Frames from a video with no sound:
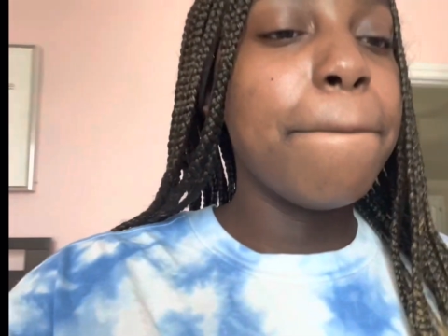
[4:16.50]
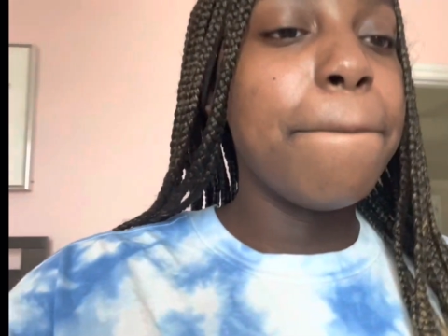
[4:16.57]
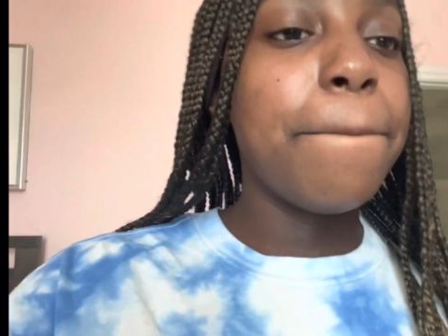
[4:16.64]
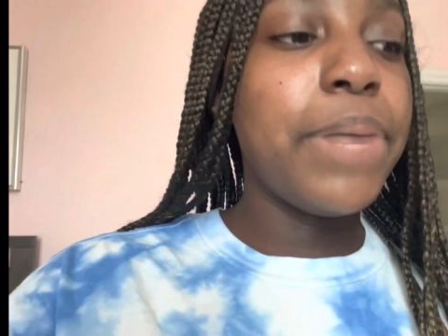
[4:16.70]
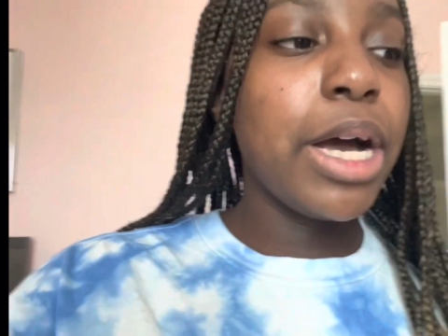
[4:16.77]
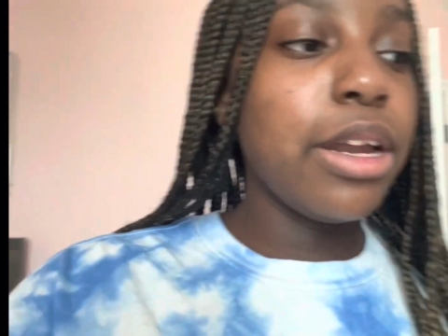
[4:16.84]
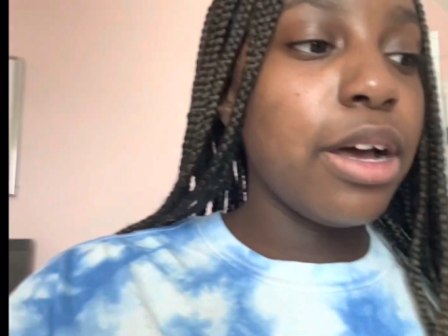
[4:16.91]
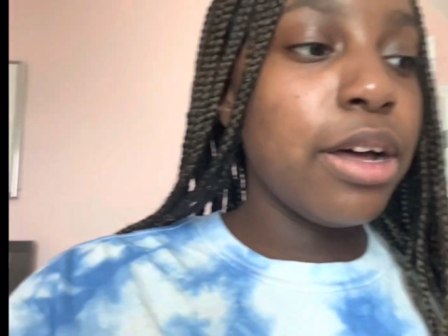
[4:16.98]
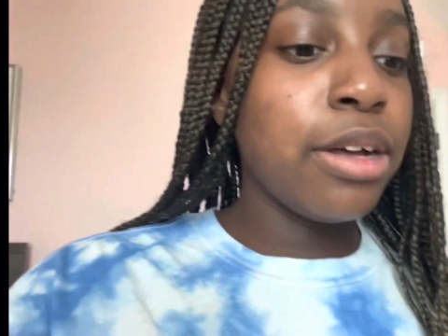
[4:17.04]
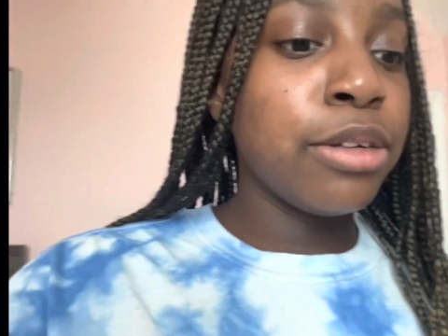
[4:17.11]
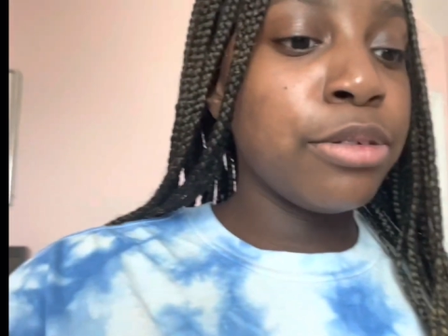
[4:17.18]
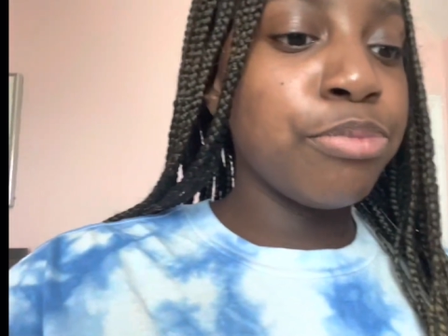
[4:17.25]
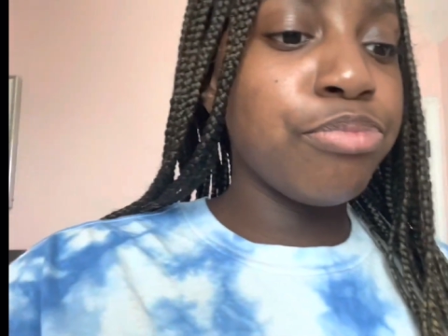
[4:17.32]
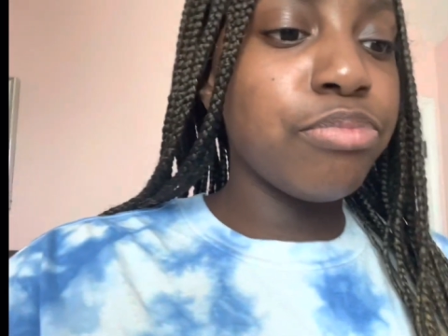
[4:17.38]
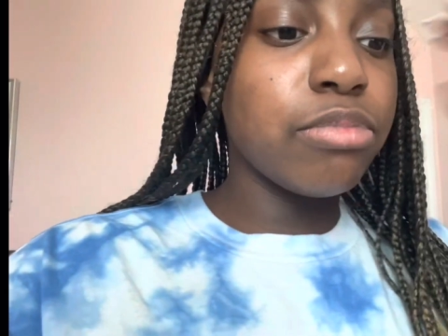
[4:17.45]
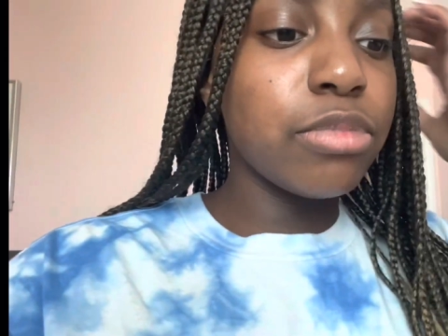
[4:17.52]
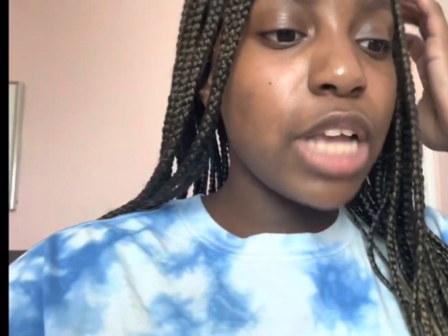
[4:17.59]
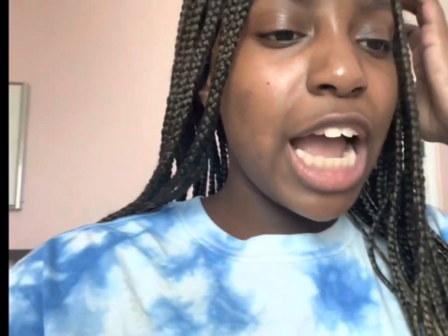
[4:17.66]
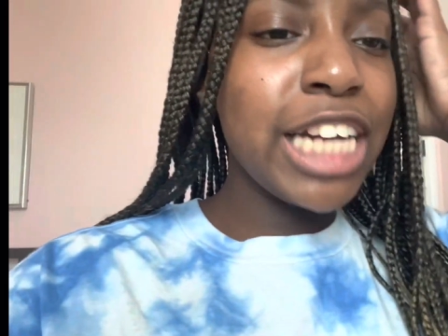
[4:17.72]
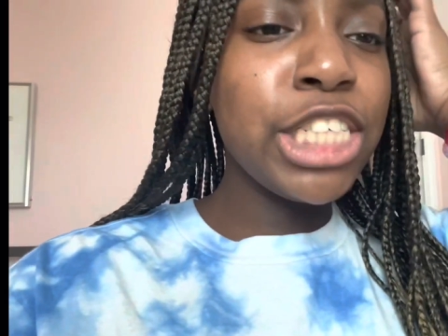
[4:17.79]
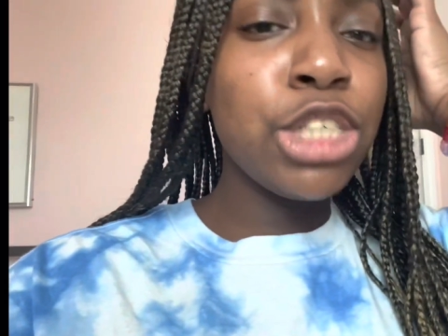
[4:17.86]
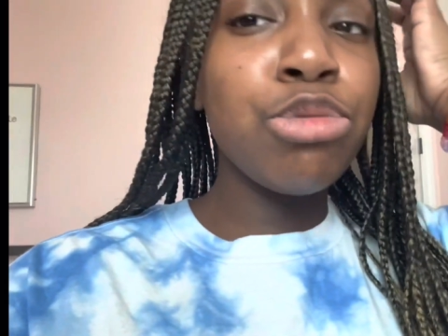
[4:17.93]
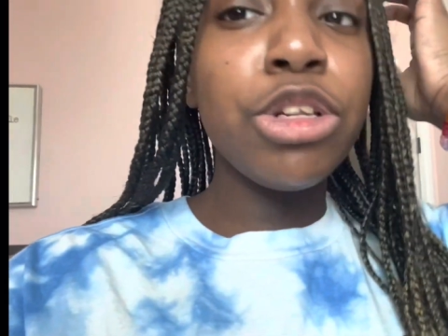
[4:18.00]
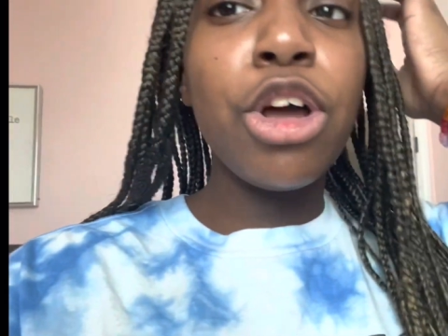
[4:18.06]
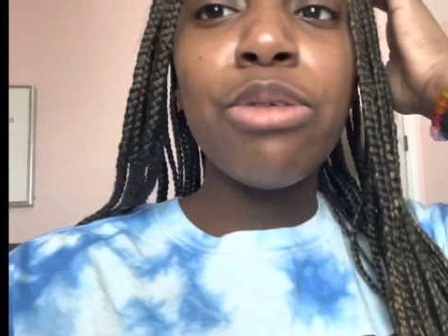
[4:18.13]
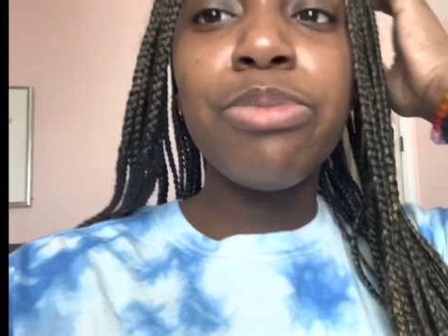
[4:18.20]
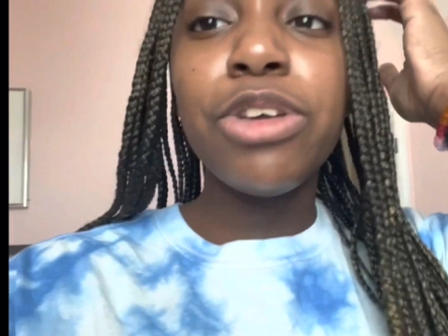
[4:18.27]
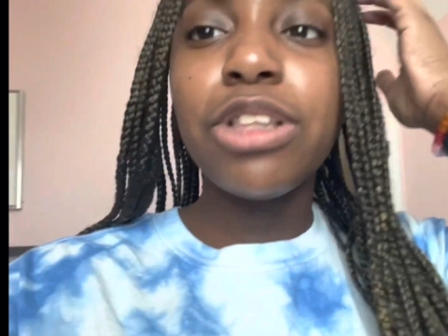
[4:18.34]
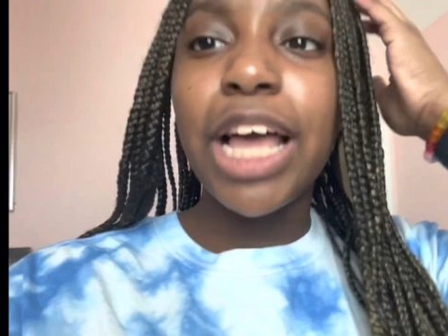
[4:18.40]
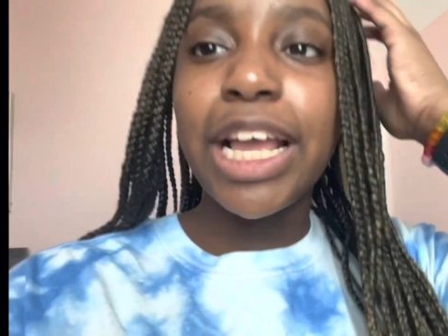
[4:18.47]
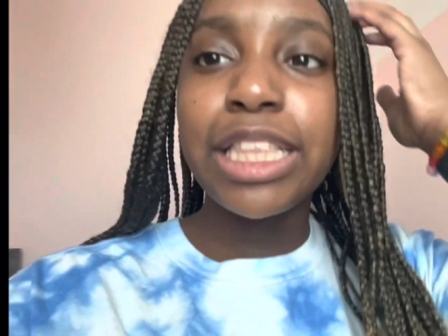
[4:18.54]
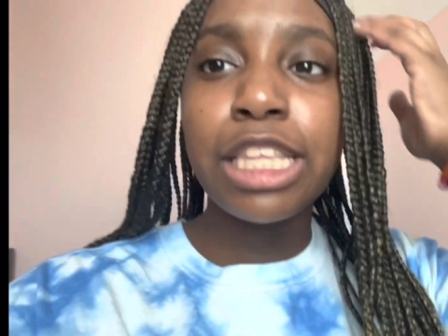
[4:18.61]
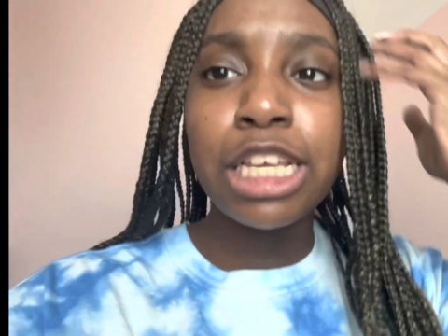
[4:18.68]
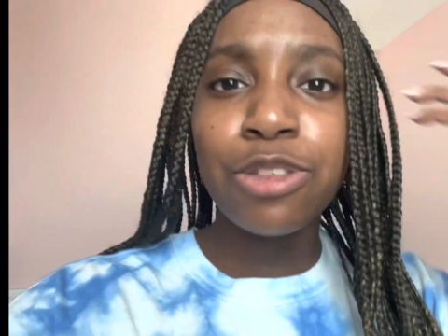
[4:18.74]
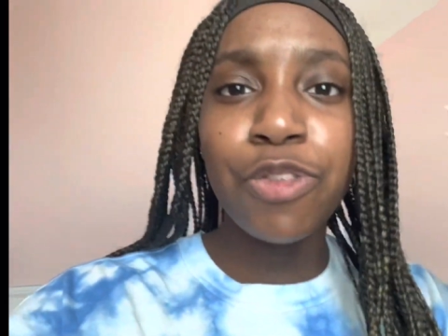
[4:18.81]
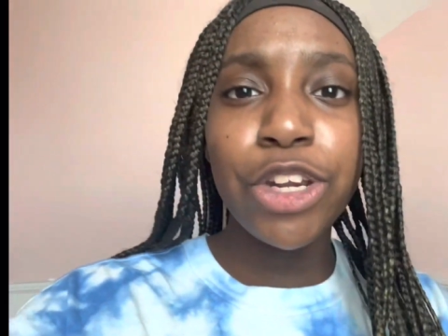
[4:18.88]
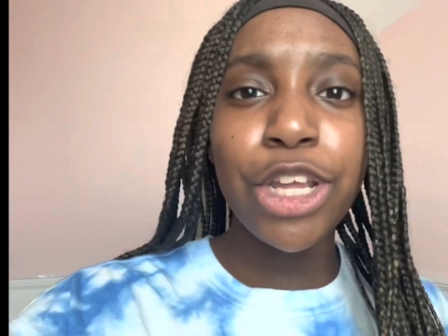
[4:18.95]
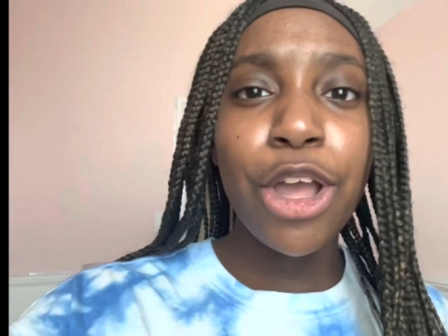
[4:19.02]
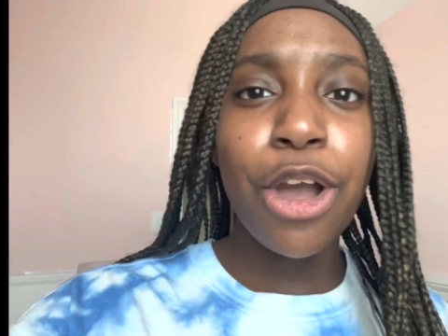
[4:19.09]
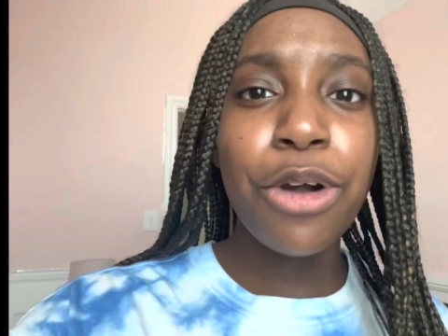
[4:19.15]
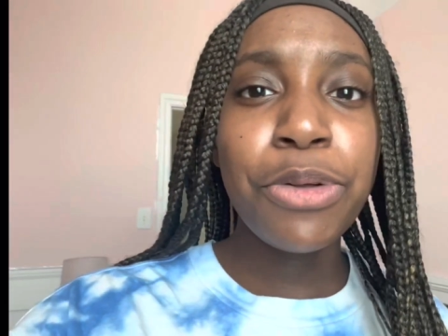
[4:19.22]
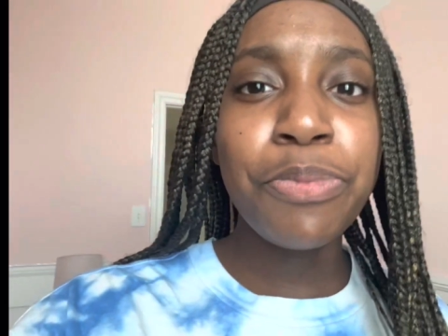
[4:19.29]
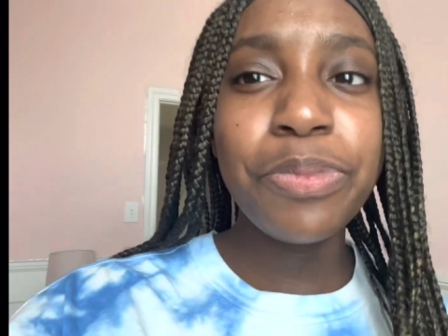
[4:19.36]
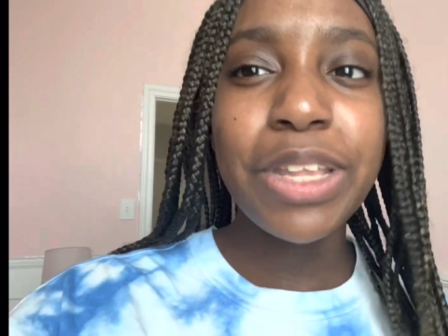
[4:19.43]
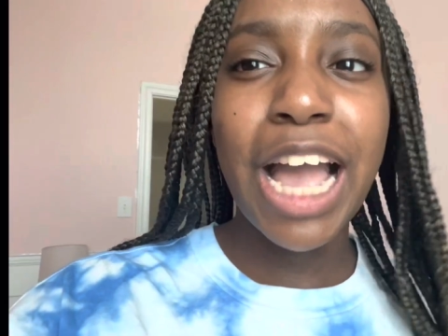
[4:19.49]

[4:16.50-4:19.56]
But um, I just really hope you like this video.